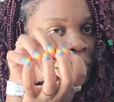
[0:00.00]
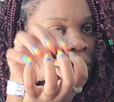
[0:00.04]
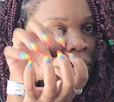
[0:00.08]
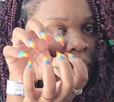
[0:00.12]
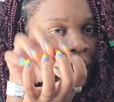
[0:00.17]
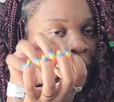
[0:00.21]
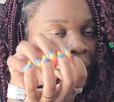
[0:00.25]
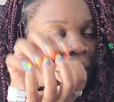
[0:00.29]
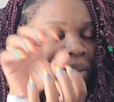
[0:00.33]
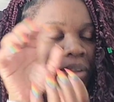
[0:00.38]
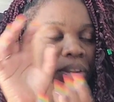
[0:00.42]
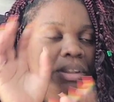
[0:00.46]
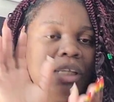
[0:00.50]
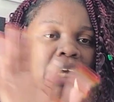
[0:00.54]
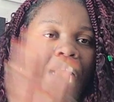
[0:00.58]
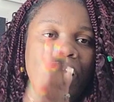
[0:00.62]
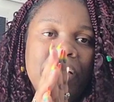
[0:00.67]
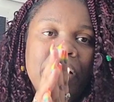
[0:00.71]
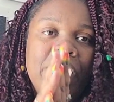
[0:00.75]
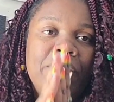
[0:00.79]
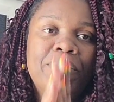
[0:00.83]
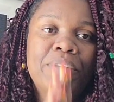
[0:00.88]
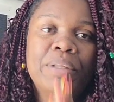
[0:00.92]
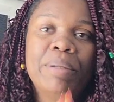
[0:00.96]
nails. I
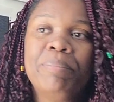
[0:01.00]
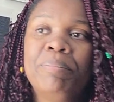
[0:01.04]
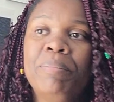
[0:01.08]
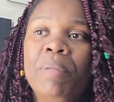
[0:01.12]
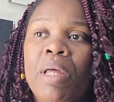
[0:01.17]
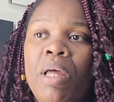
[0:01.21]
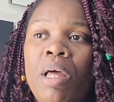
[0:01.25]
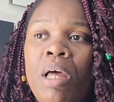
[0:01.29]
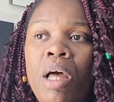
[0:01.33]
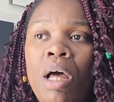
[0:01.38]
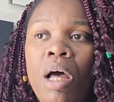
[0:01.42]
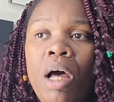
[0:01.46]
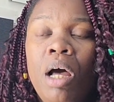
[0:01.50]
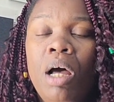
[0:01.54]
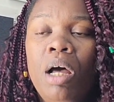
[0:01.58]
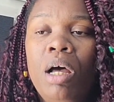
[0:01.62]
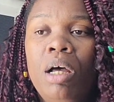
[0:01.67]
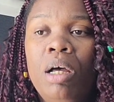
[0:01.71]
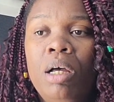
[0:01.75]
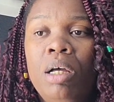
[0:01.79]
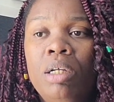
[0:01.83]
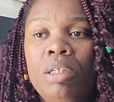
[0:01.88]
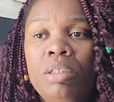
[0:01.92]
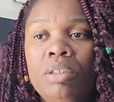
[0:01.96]
love them.
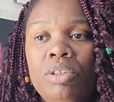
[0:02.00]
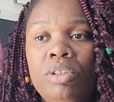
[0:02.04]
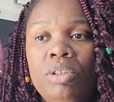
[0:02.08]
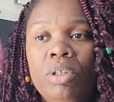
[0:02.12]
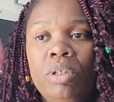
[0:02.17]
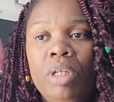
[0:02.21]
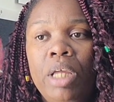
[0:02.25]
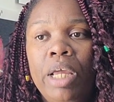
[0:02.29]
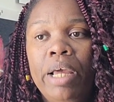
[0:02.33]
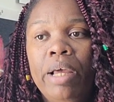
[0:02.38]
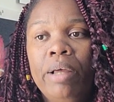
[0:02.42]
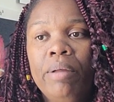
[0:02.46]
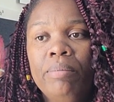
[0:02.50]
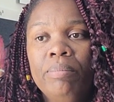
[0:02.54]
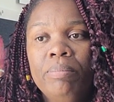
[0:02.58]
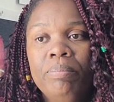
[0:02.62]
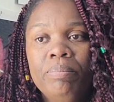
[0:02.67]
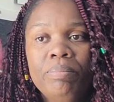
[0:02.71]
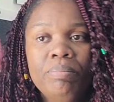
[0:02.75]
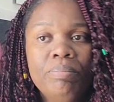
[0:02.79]
Uh, so yeah,